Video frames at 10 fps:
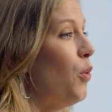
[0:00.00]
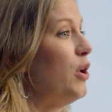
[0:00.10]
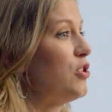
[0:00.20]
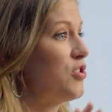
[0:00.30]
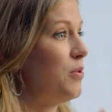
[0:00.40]

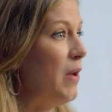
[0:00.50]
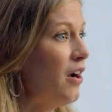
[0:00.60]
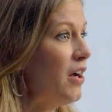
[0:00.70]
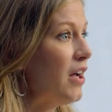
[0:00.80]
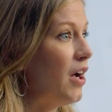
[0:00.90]
which
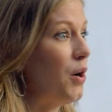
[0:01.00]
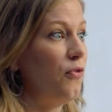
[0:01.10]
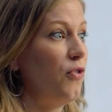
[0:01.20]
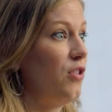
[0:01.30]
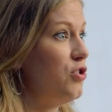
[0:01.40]
Samaria
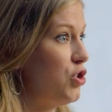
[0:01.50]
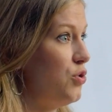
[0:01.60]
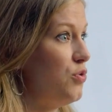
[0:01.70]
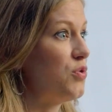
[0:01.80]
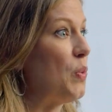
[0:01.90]
for the
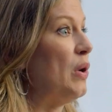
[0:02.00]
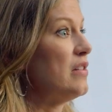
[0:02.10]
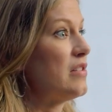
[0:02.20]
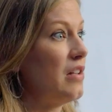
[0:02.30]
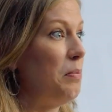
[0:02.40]
Jews
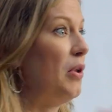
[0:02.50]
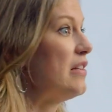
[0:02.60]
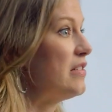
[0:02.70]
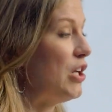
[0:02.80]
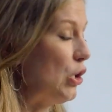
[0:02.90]
was a
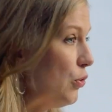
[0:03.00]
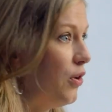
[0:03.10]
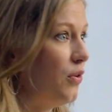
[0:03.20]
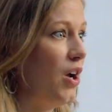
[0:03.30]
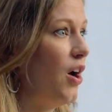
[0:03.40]
place that you
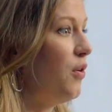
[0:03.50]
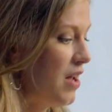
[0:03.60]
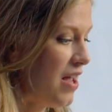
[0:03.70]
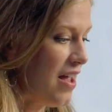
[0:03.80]
don't go.